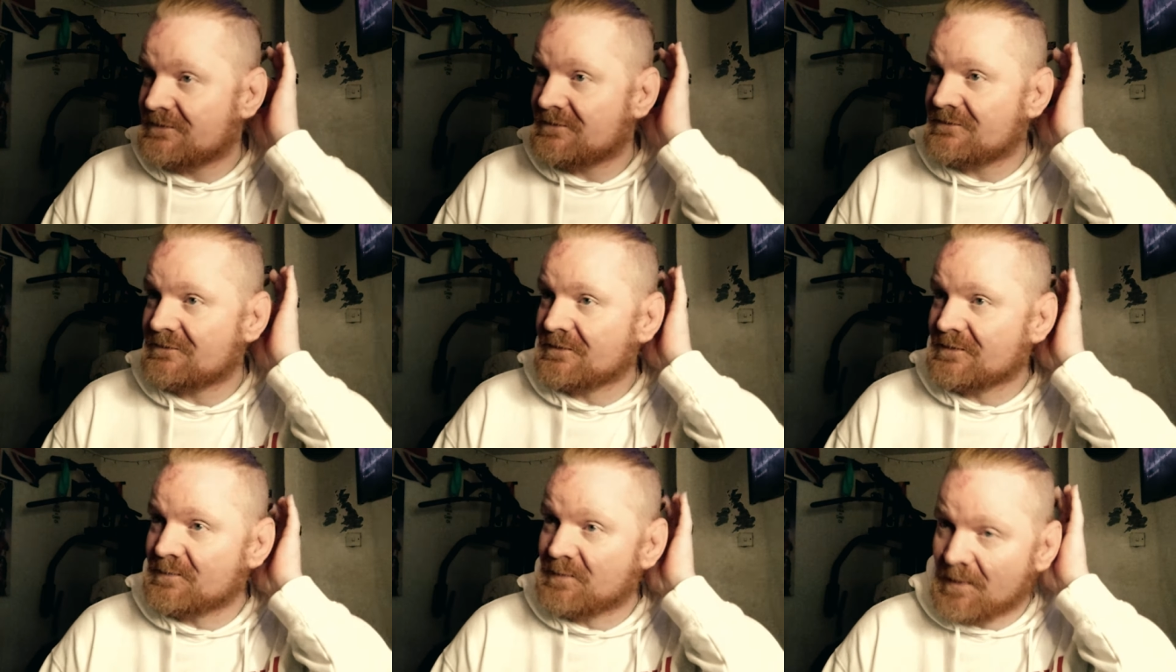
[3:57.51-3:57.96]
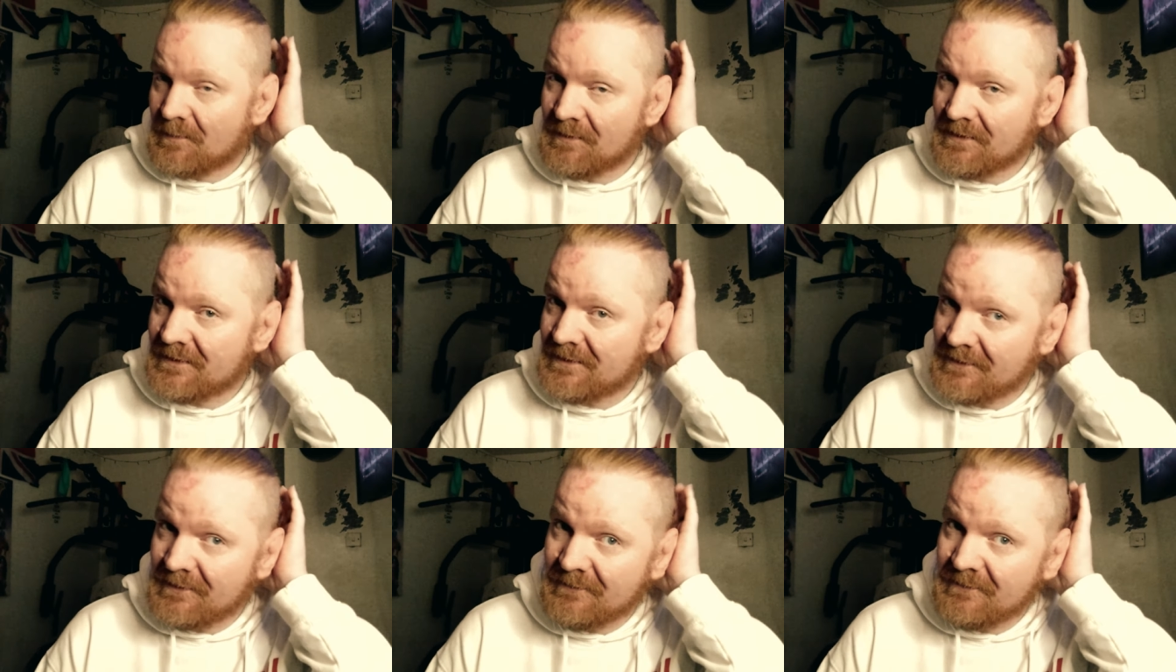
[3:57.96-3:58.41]
So he
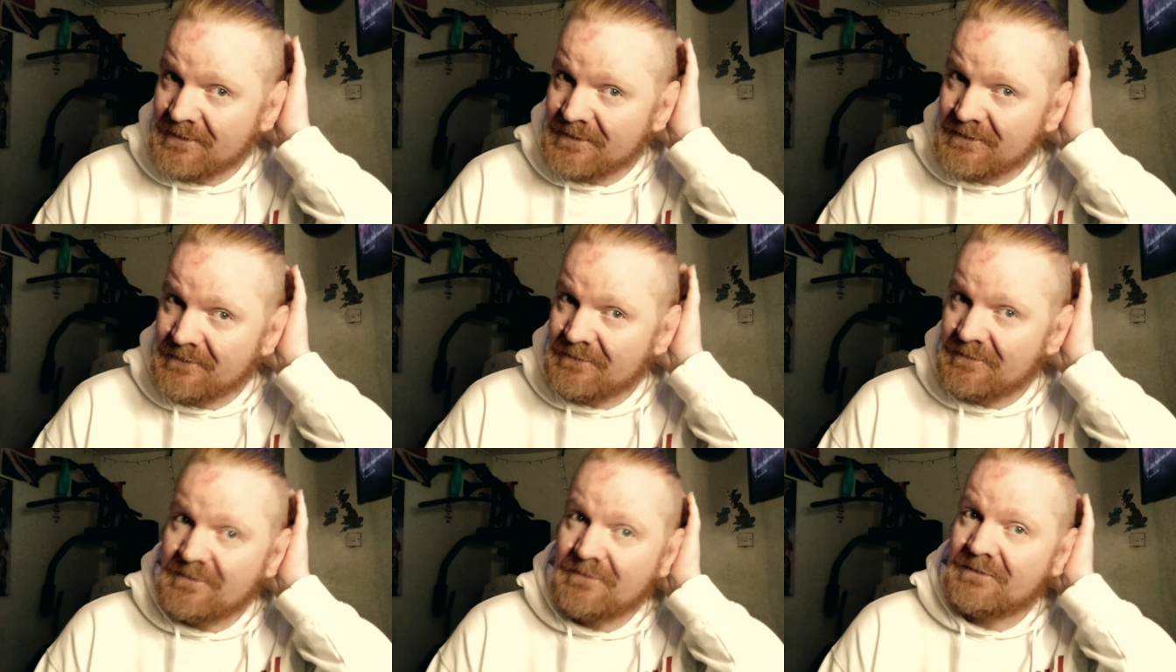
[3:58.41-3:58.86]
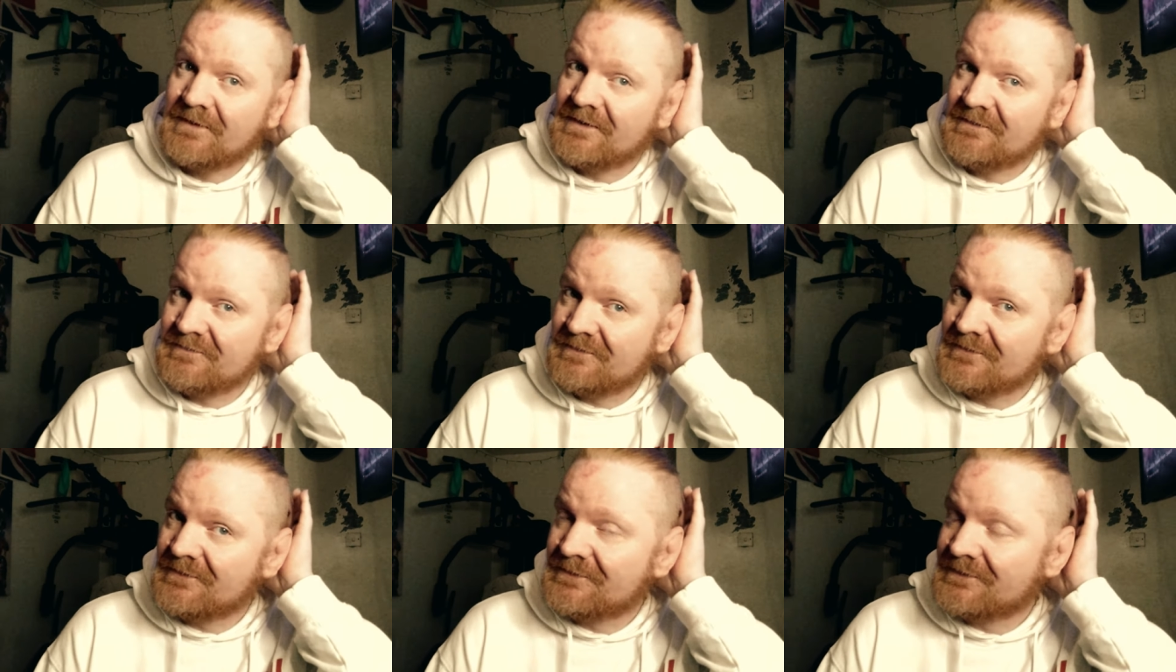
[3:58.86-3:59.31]
probably could only do three
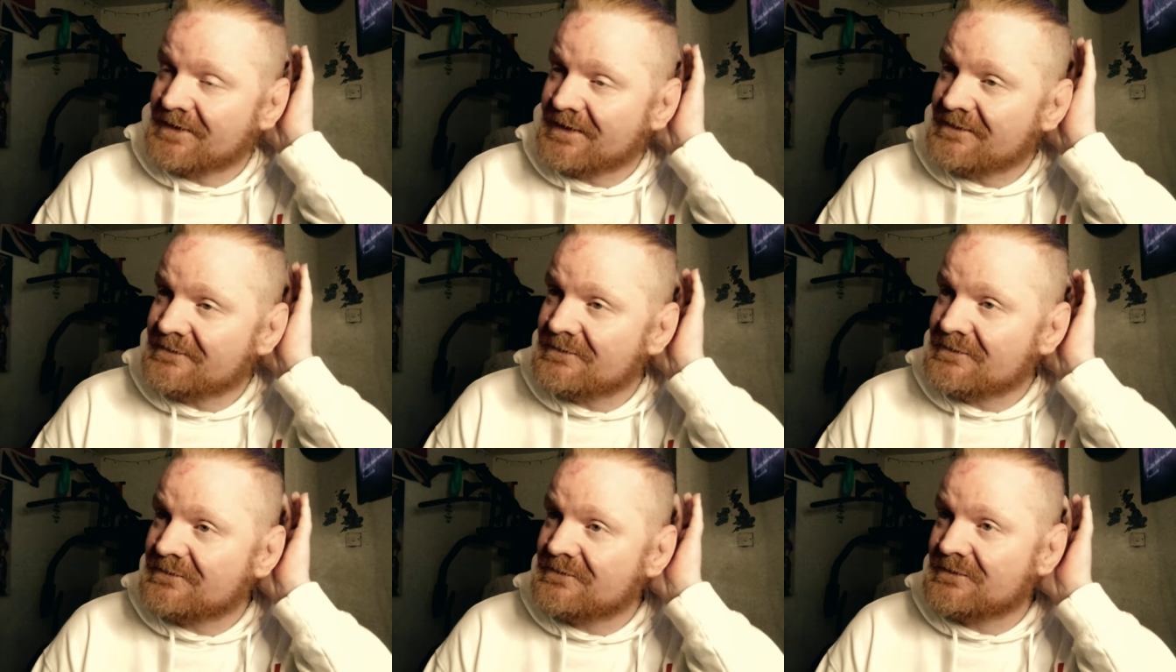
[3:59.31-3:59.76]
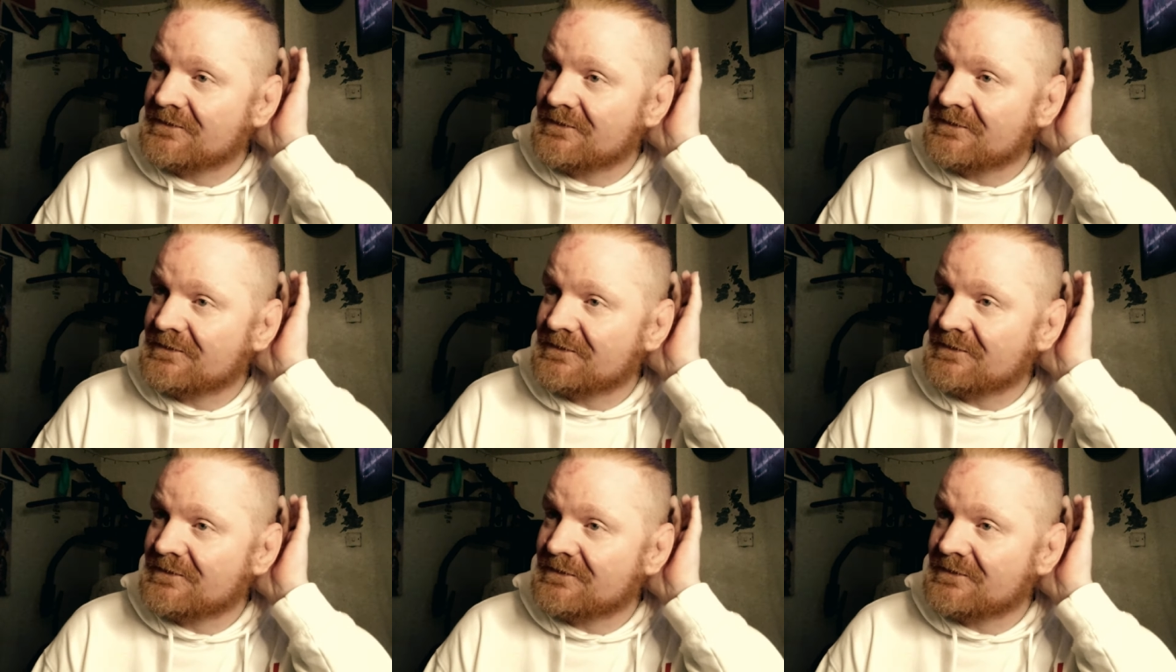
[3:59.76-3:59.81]
or four days of